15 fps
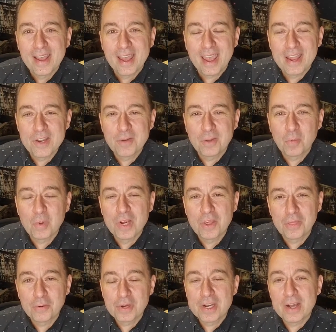And you could win a
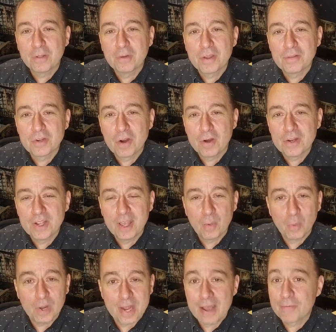$30 gift card to get
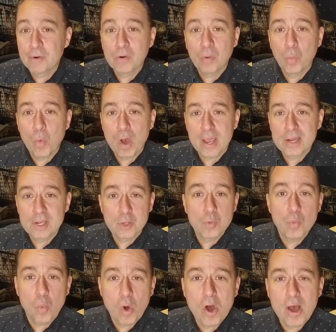whatever wine you
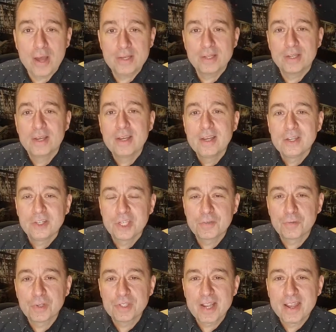want just
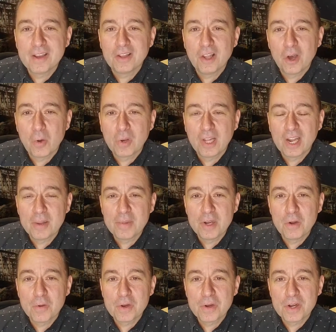for saying hello and letting me
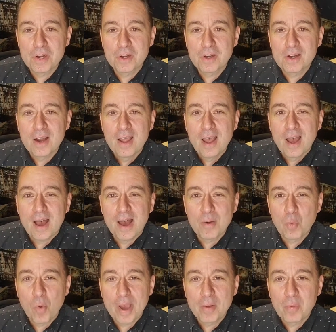know you're here on
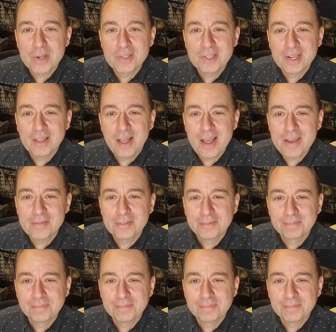Wine Wednesday Live.